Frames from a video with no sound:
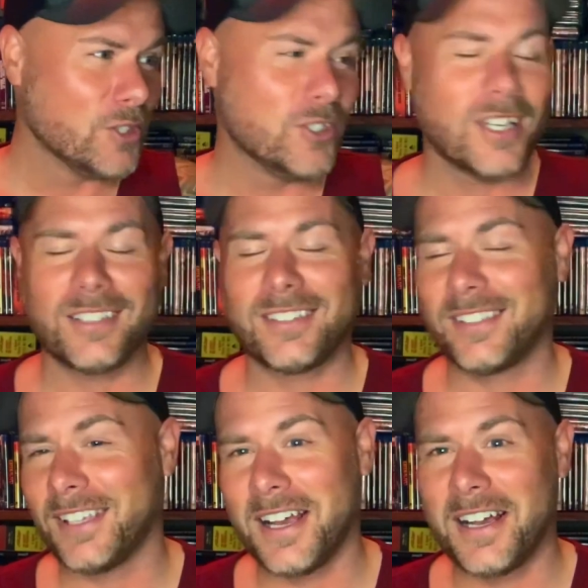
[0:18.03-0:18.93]
just,
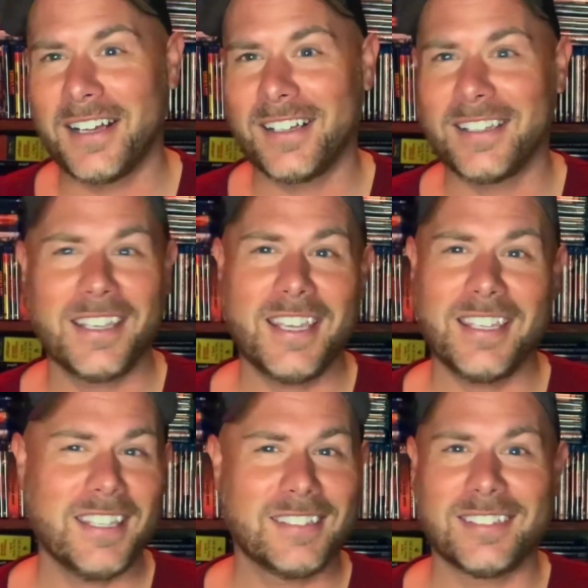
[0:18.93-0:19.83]
uh, it,
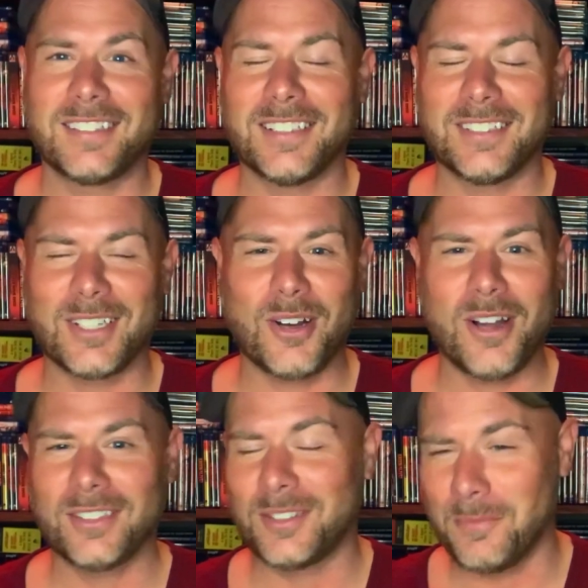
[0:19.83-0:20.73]
it's, it's a
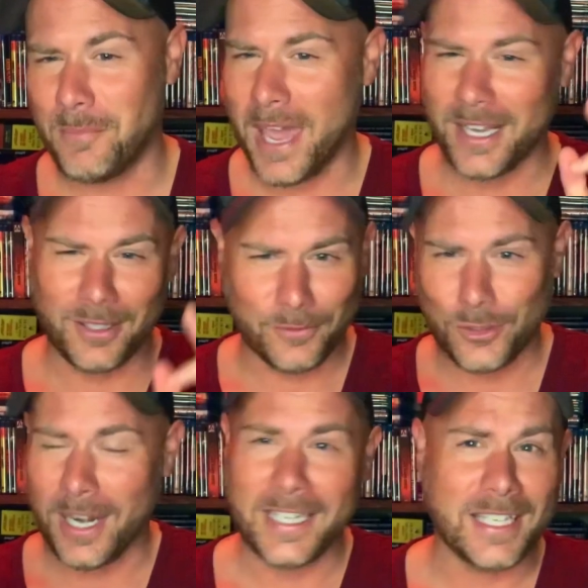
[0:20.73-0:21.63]
constant battle of
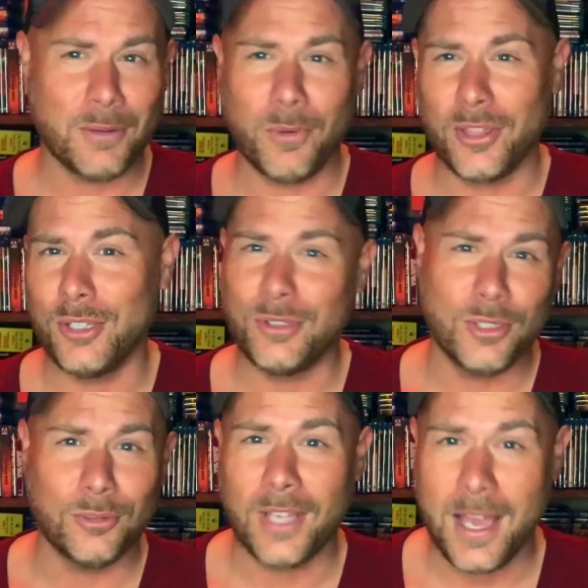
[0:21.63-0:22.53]
trying to get with
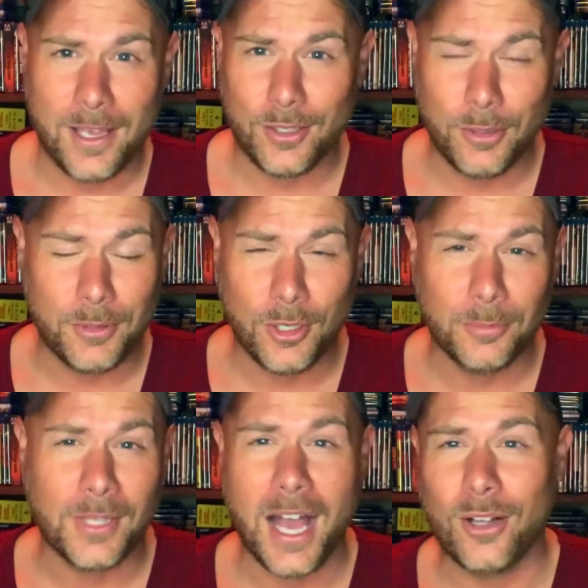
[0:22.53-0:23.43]
YouTube's,
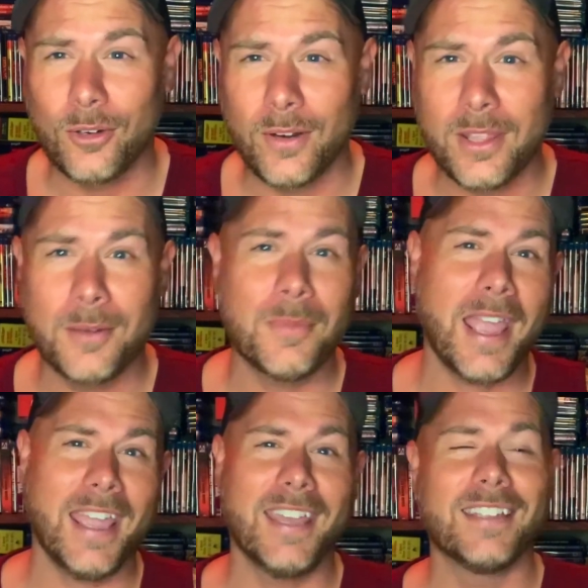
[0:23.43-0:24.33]
YouTube's algorithm
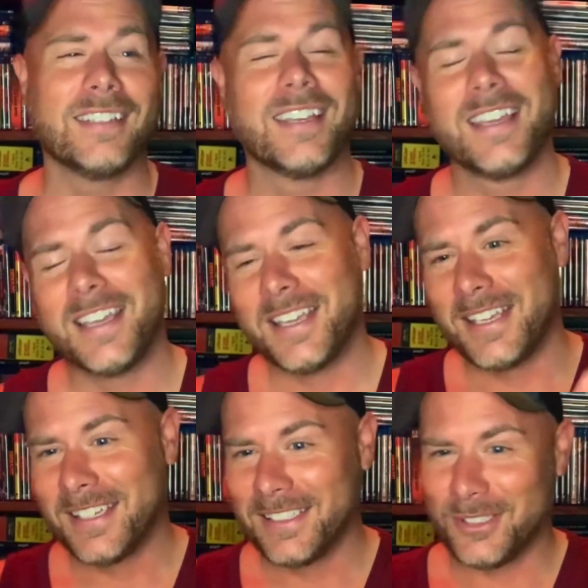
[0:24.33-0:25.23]
and
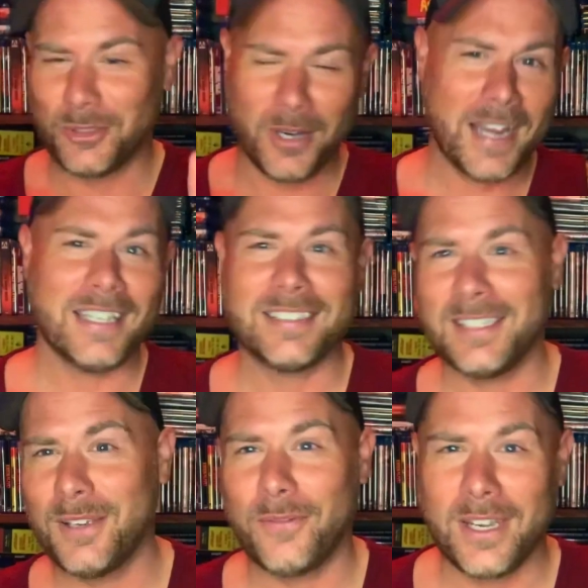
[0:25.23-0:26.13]
trying to
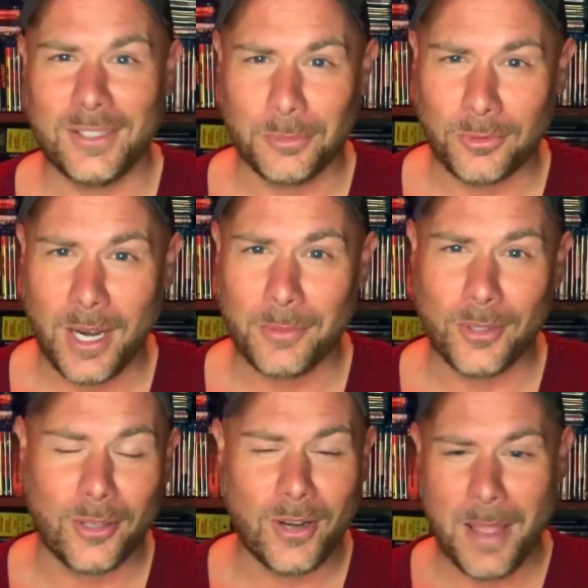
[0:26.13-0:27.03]
see if any subscribers
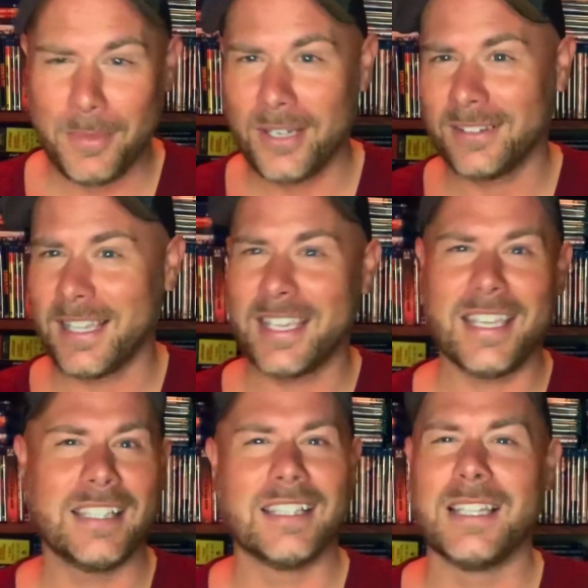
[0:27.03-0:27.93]
on there. I've been like
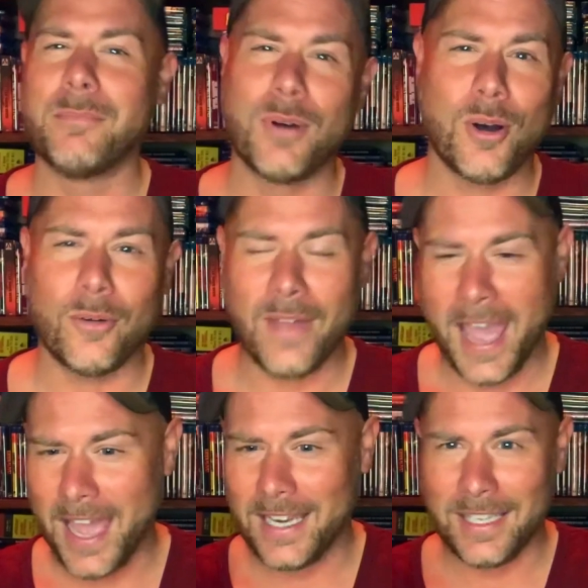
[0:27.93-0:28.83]
in limbo of
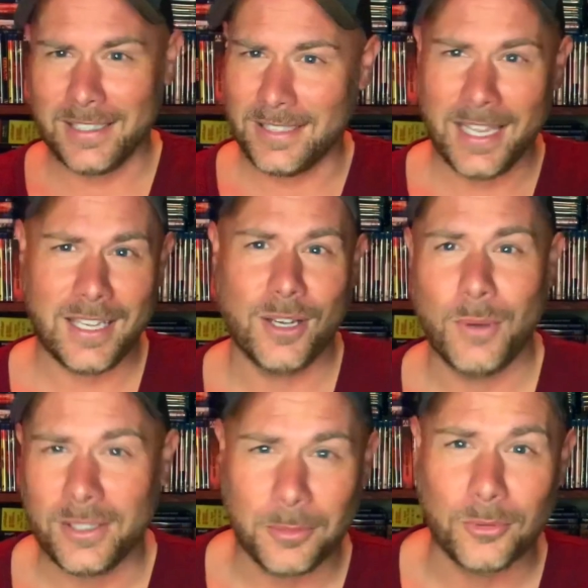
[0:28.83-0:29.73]
adding and taking
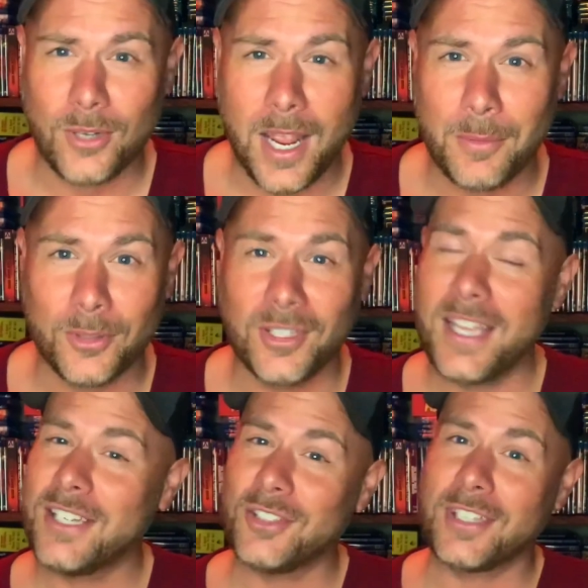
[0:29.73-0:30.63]
away subscribers
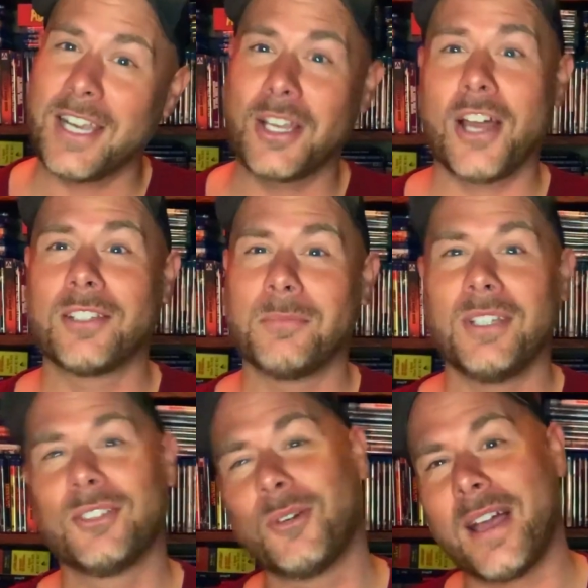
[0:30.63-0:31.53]
and it just kind of got to
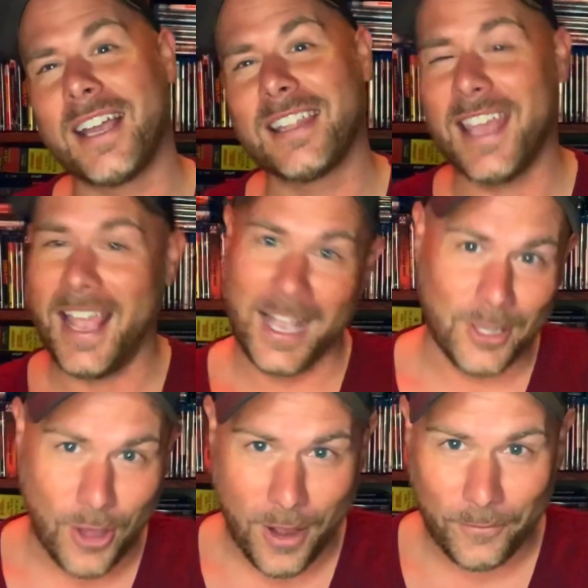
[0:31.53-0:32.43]
me. So I got the
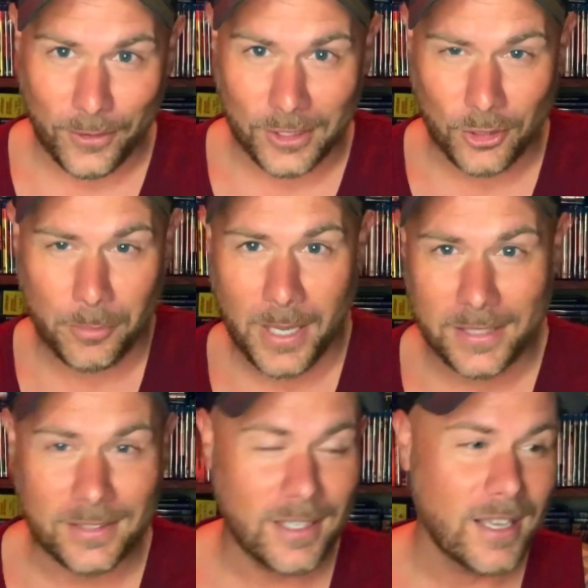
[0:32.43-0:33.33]
hell off for a little bit,